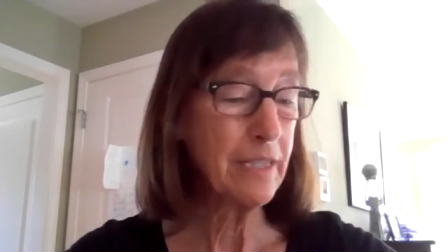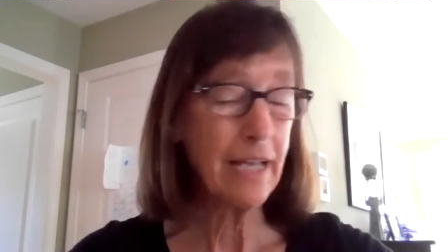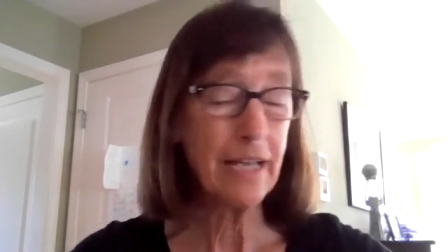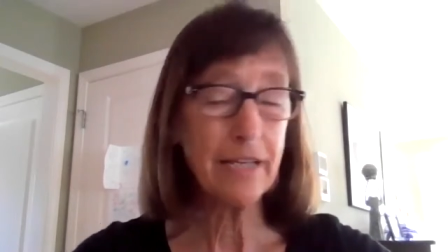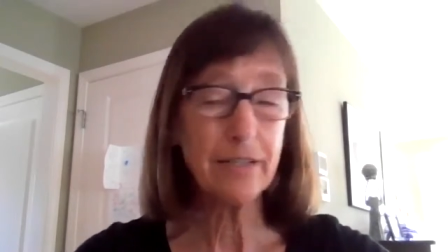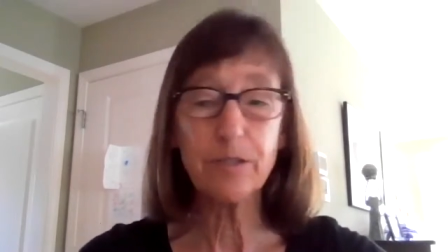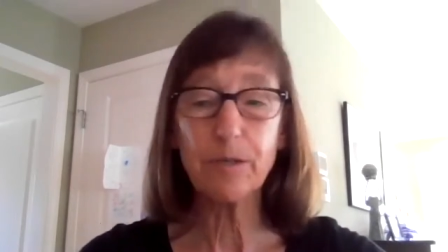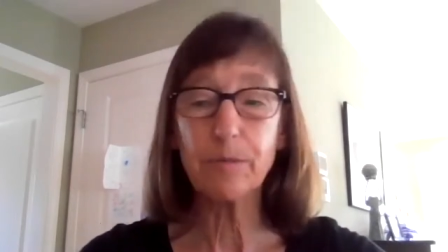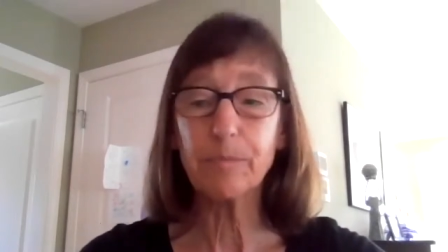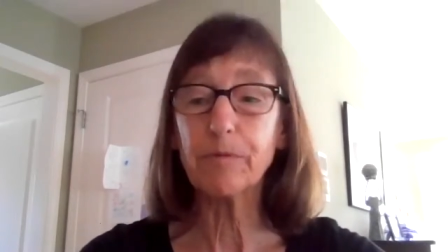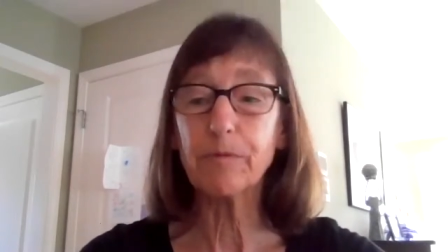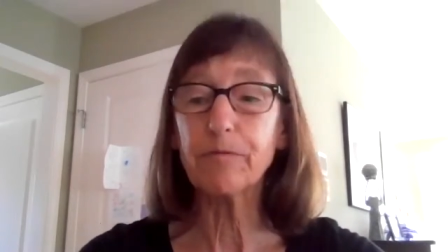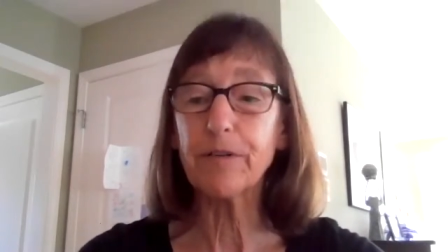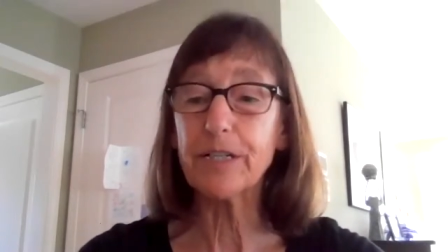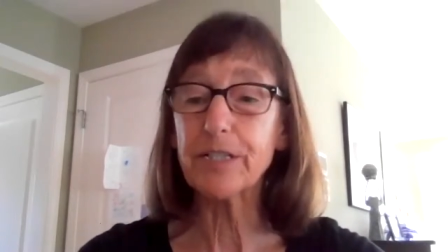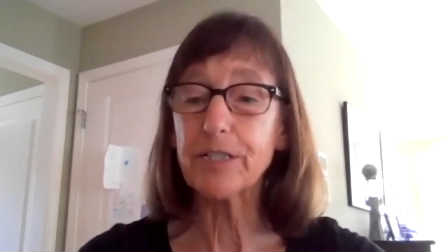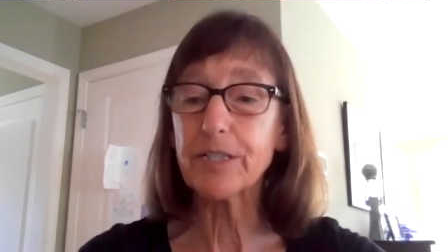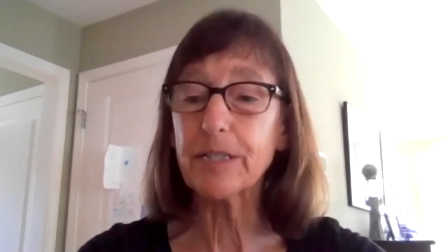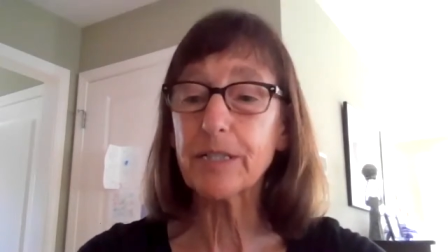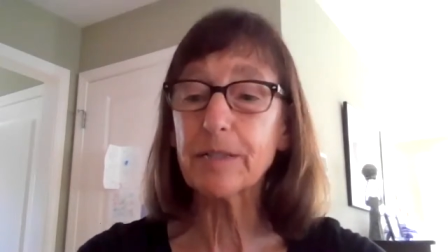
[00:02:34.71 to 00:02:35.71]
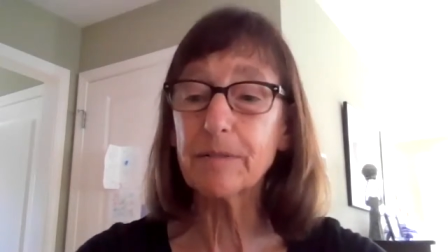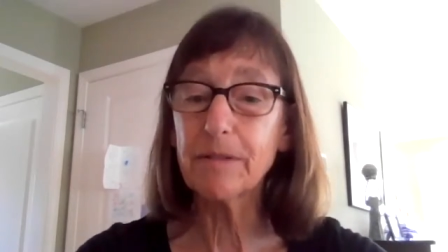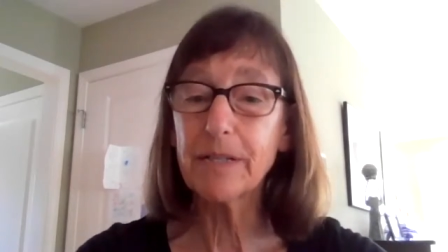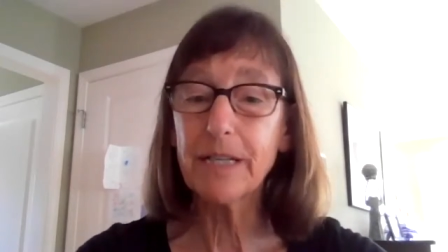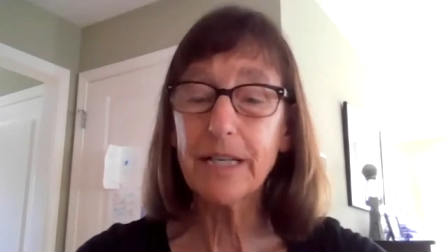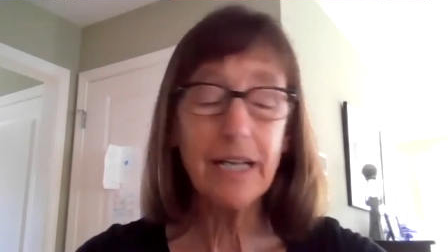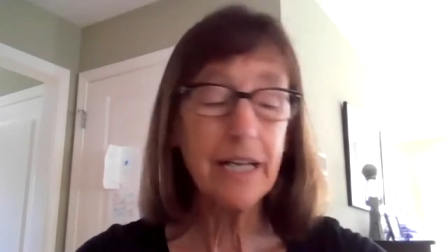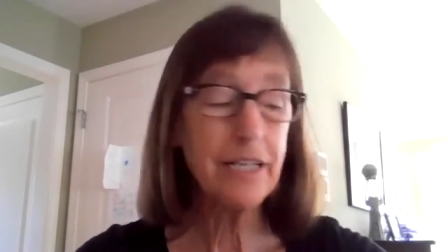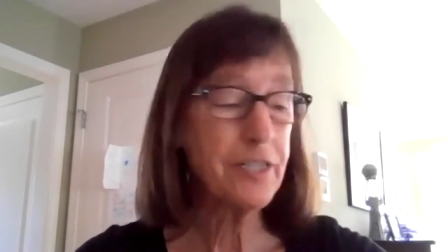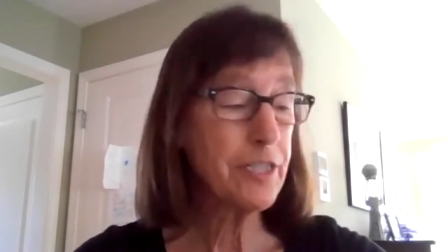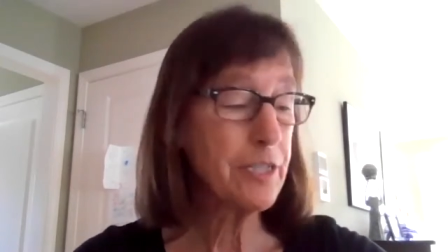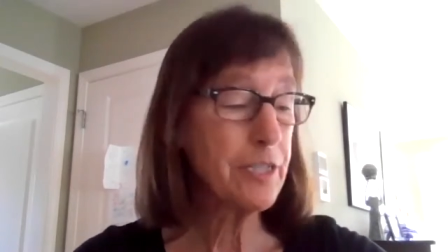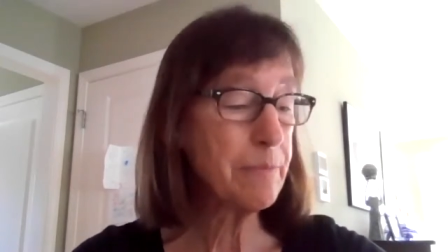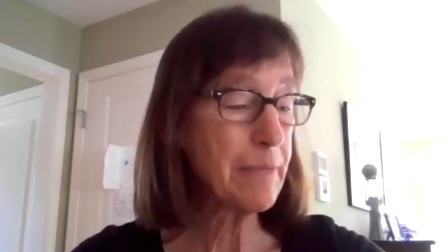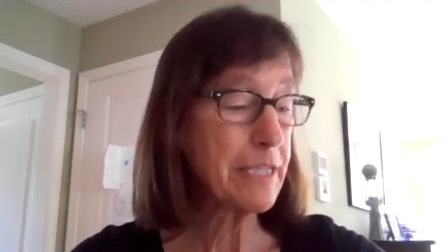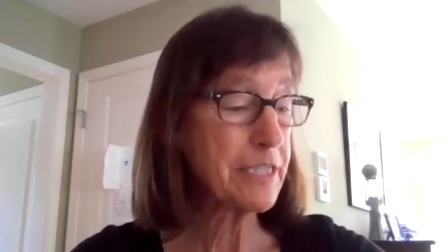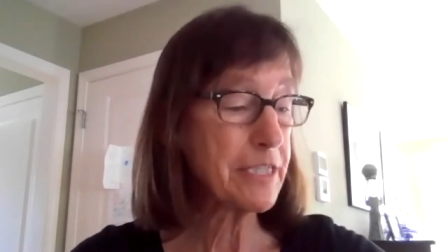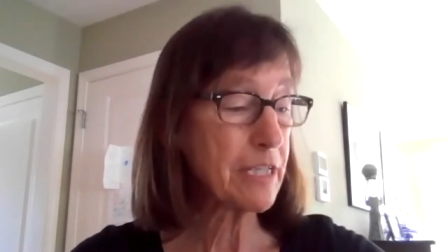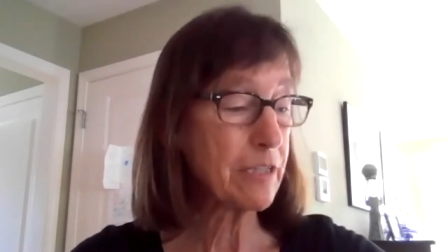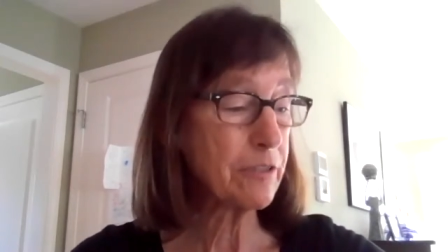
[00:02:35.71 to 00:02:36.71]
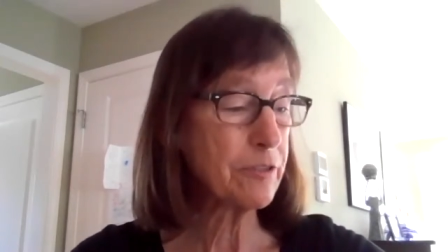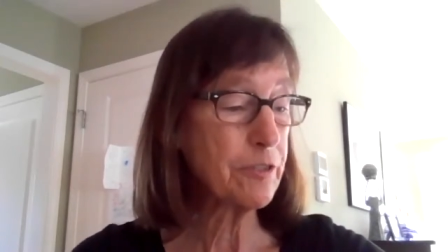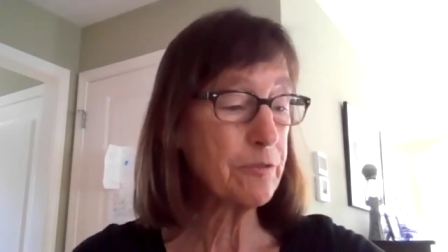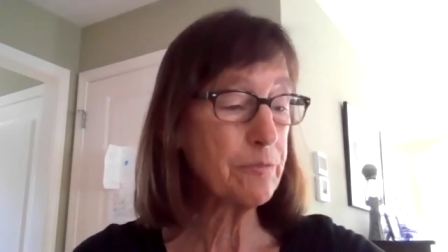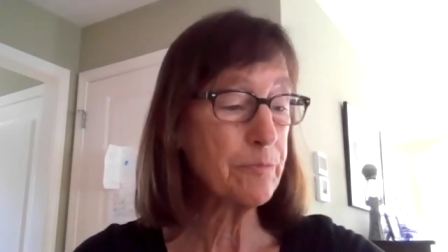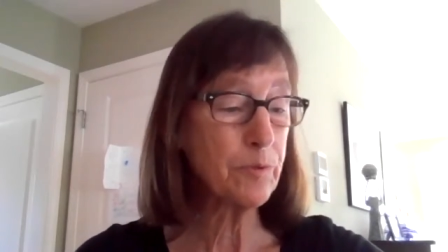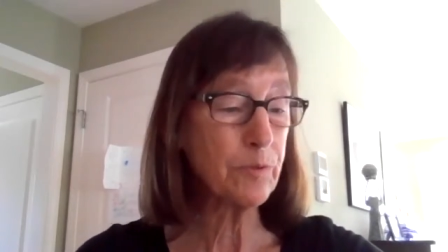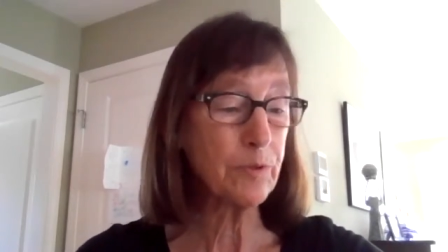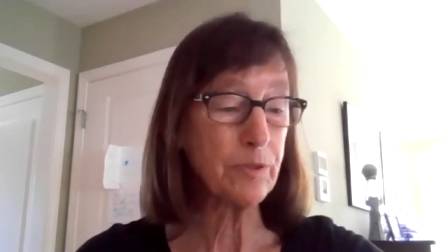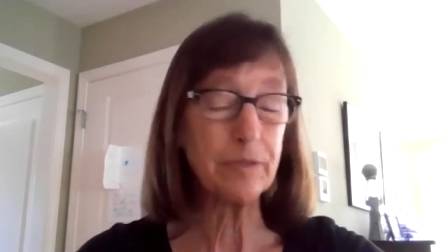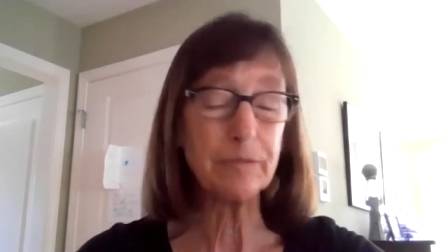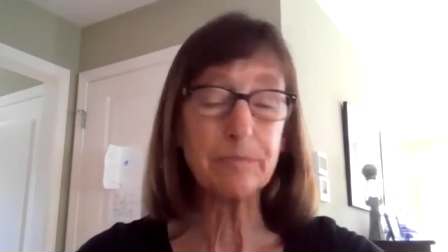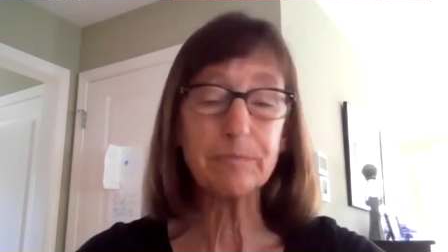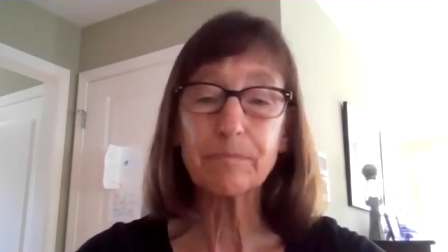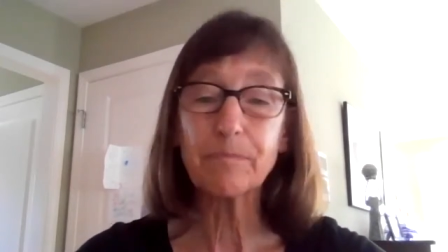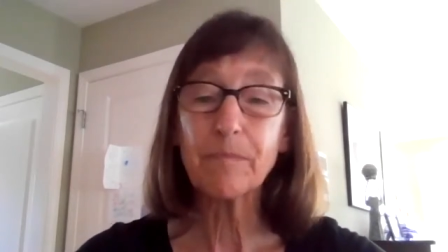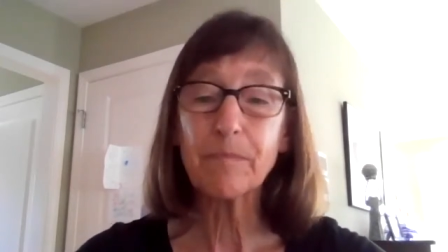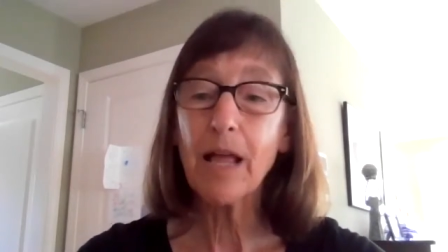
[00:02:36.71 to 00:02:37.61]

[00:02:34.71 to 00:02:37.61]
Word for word: in her profession. And she may tell you more.